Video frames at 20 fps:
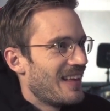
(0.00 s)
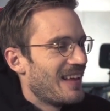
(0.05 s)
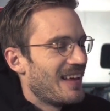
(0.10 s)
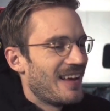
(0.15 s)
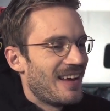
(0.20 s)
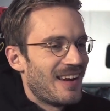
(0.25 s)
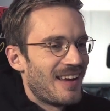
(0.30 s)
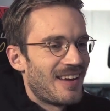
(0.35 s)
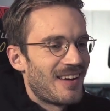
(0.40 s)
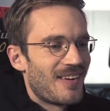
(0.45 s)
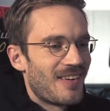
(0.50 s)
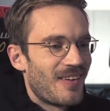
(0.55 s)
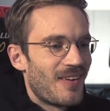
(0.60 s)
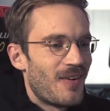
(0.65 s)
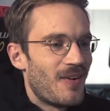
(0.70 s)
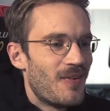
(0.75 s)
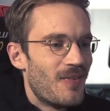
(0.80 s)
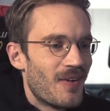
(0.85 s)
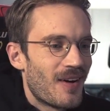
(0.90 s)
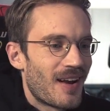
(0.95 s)
And I don't know
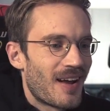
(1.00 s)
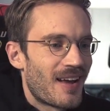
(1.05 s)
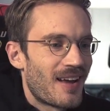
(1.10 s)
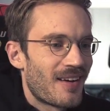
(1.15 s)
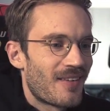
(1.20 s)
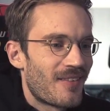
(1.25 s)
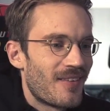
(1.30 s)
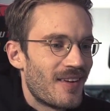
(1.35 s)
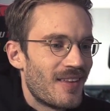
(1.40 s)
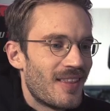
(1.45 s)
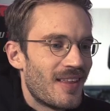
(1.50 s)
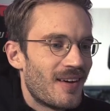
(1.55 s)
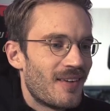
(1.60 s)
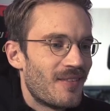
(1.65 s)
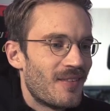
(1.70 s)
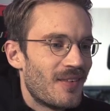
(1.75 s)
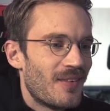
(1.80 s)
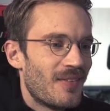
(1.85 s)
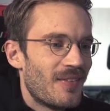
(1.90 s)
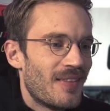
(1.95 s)
what I can read that
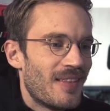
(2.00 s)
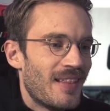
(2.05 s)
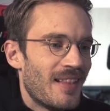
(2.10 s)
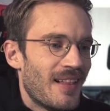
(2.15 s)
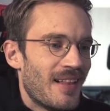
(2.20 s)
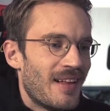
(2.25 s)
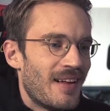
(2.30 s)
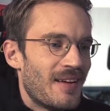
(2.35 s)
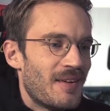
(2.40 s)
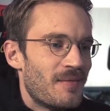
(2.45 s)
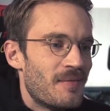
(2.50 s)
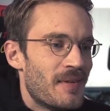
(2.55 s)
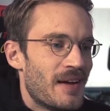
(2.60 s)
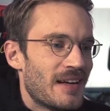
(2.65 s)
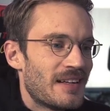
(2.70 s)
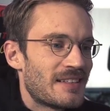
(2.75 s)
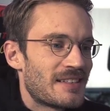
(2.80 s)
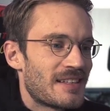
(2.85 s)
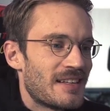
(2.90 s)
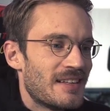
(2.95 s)
would
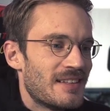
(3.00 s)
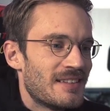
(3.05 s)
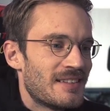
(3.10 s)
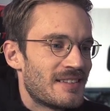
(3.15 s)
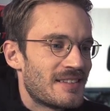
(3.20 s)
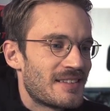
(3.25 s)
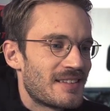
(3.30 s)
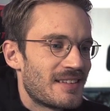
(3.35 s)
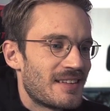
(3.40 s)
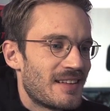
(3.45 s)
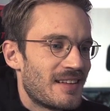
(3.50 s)
make sense.